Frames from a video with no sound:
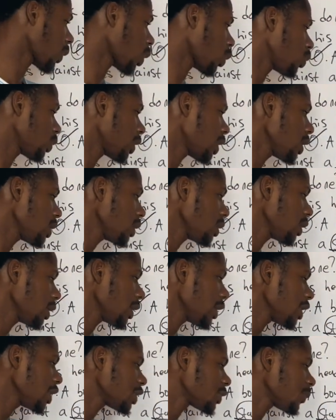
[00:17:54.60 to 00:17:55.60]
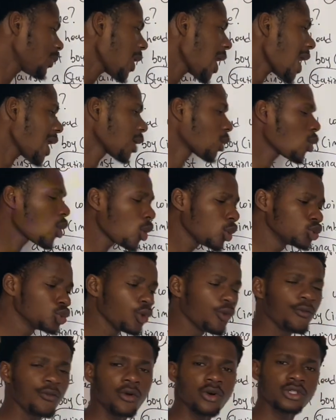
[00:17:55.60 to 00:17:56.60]
okay, a spark, or
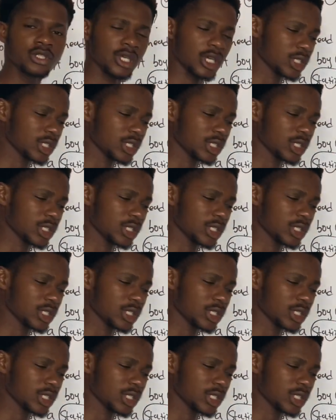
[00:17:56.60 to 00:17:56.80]
no force